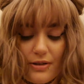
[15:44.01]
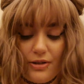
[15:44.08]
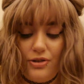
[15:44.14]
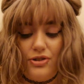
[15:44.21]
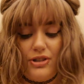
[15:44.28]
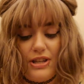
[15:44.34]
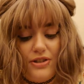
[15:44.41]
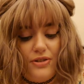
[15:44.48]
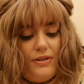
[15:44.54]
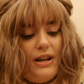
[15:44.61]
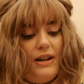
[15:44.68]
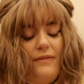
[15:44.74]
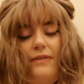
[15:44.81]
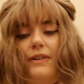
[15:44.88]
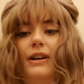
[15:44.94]
because then you
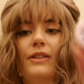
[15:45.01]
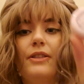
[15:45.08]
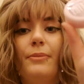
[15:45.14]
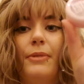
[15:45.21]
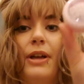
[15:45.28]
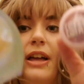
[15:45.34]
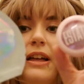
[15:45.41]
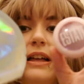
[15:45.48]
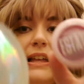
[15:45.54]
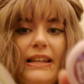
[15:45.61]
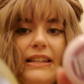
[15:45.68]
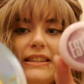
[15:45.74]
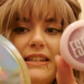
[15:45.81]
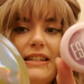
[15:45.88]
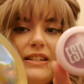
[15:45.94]
can't find them.
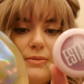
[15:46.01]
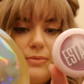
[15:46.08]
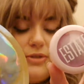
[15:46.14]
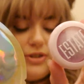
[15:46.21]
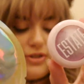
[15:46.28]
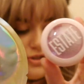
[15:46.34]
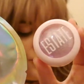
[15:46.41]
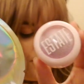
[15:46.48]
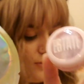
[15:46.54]
These were our 2